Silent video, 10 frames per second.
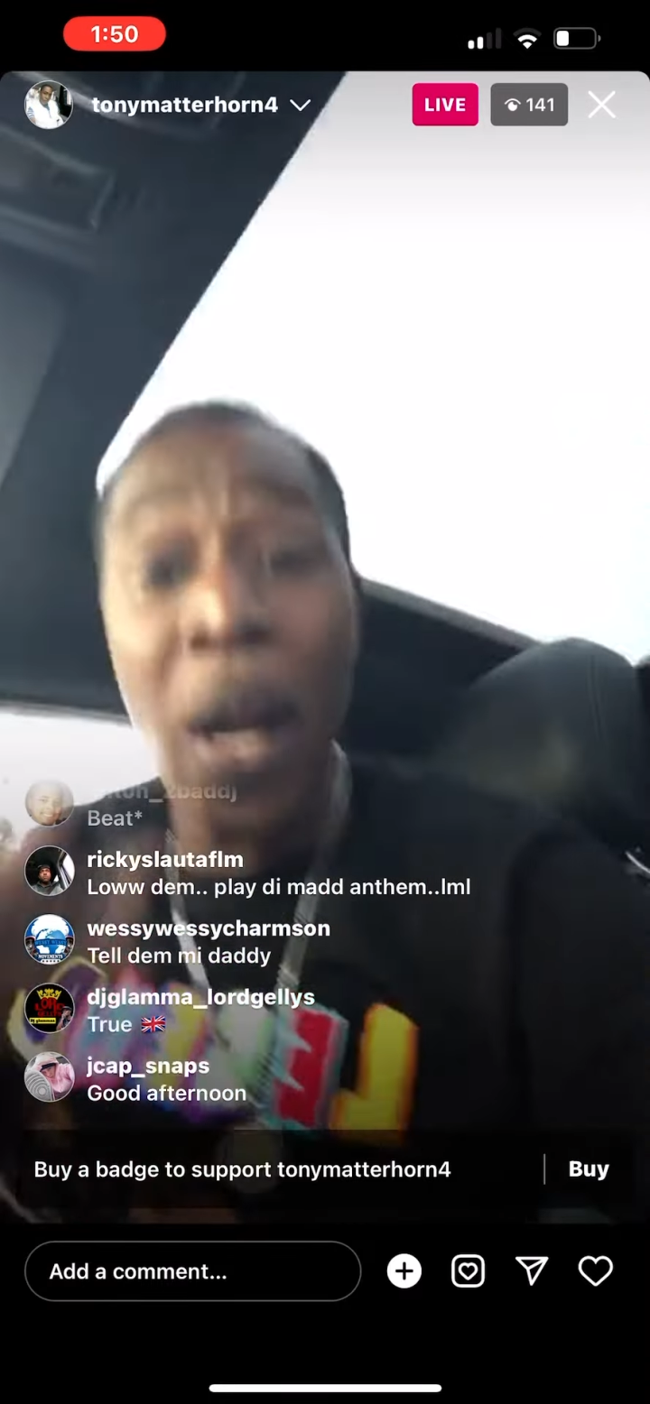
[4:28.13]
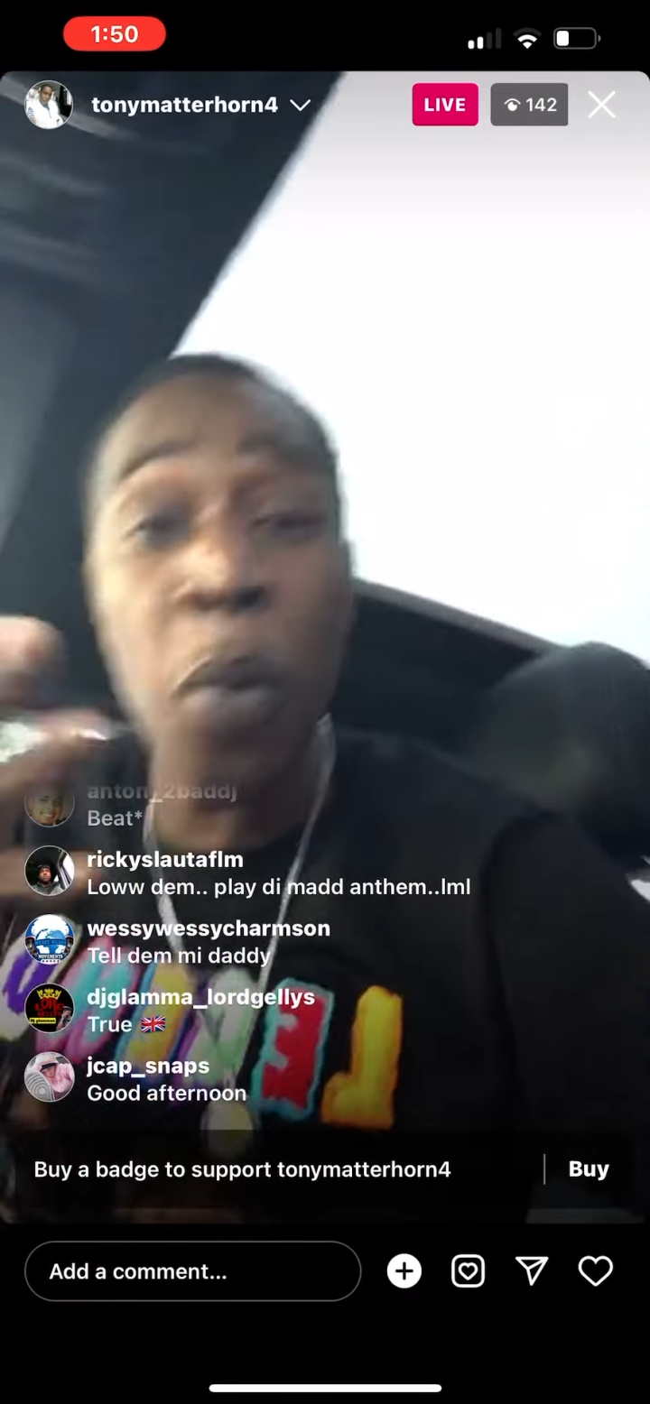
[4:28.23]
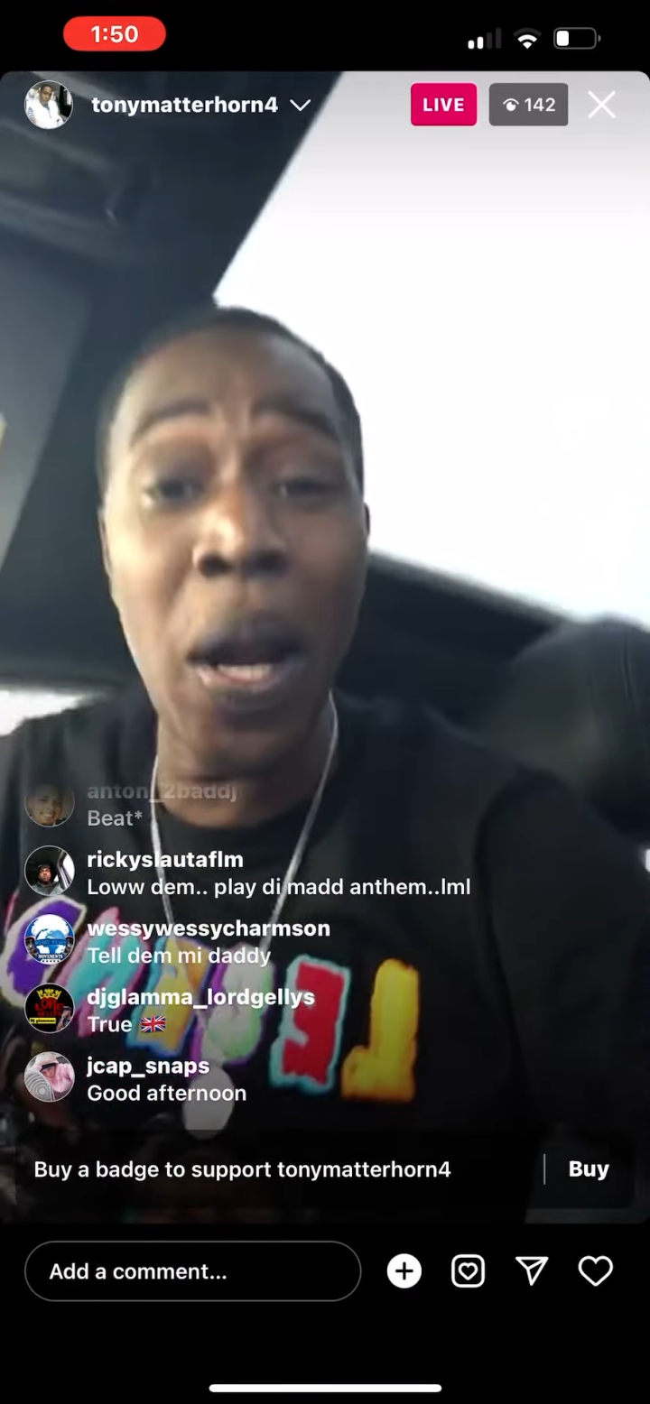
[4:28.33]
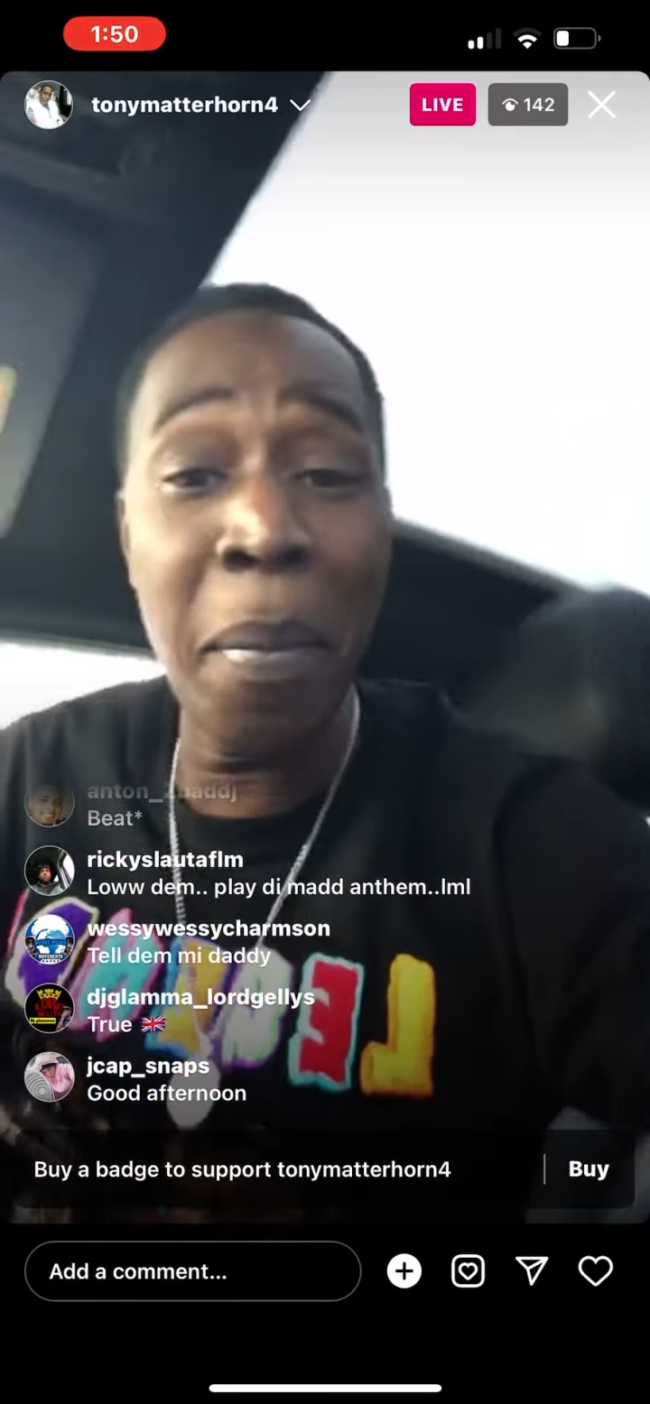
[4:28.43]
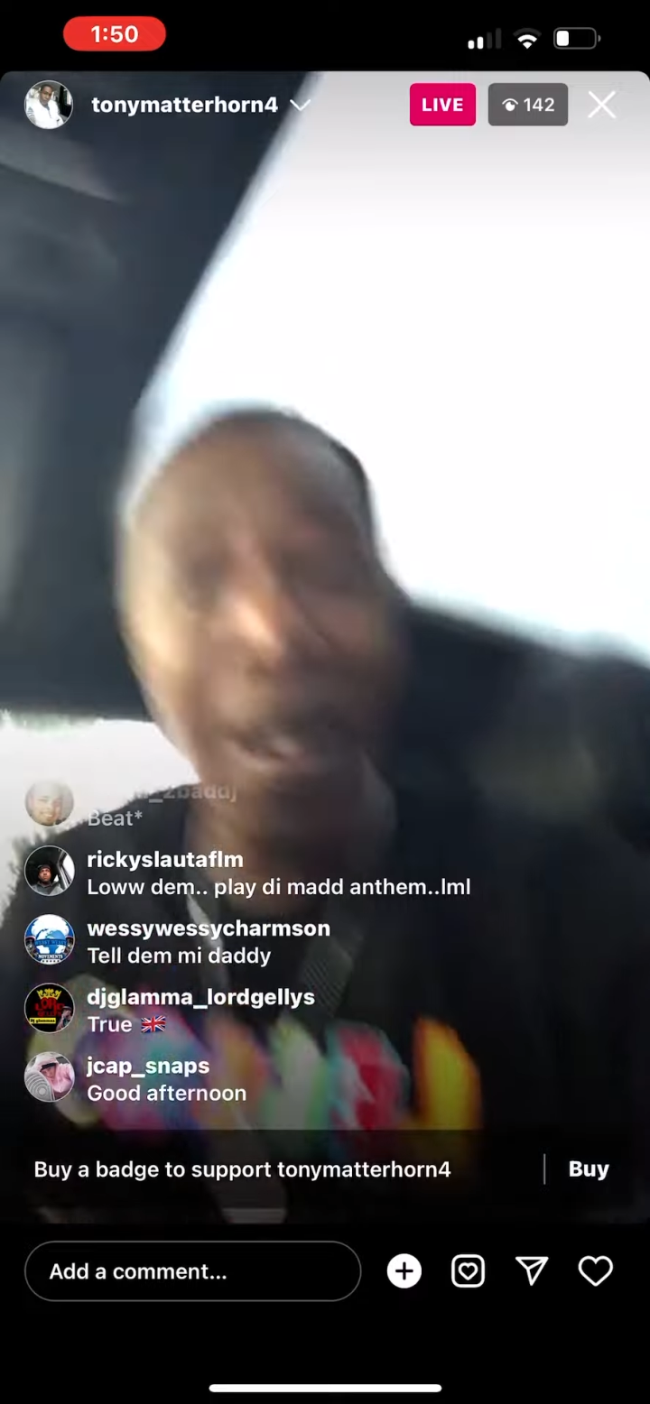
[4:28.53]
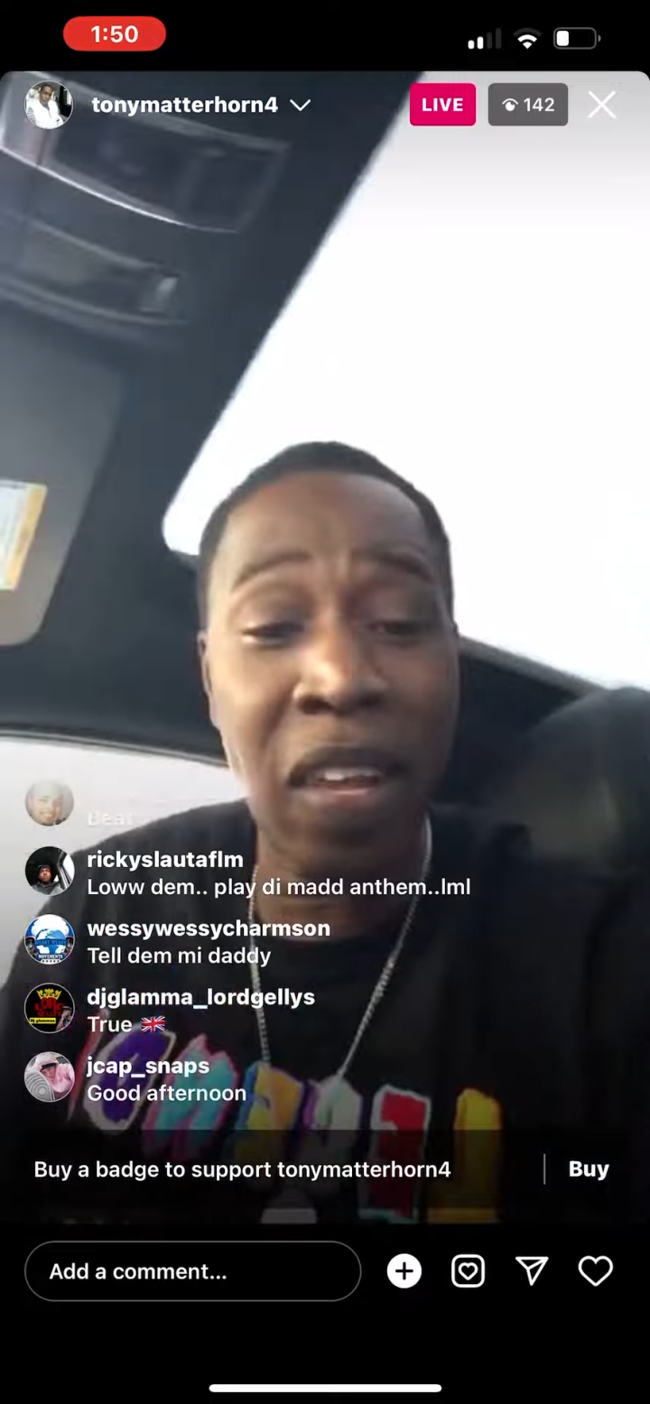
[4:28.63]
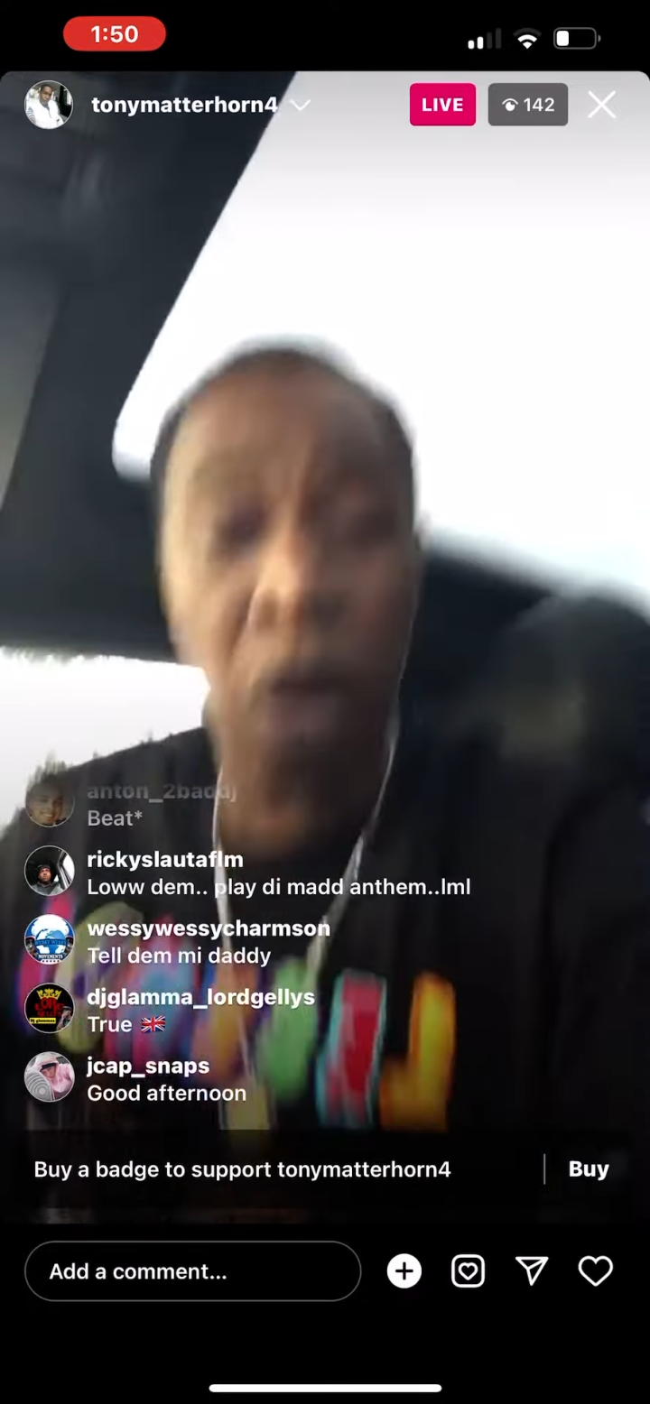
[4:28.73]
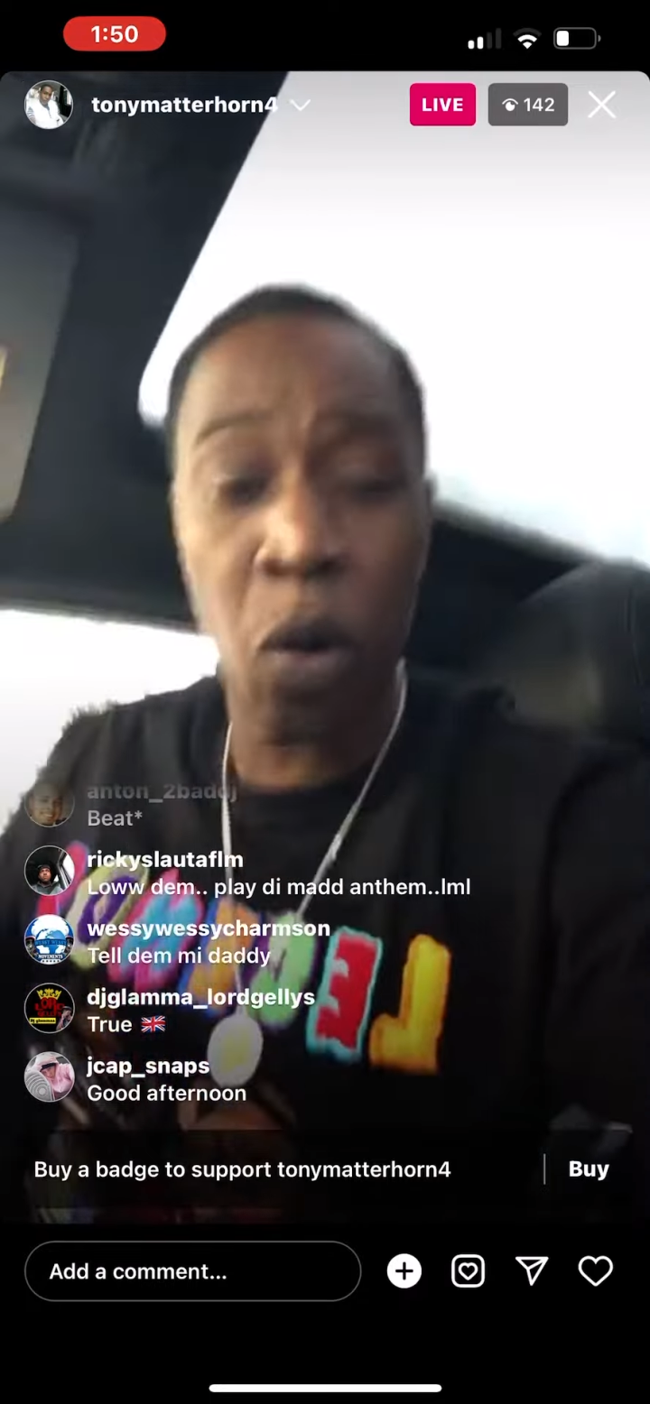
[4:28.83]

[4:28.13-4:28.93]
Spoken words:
When the man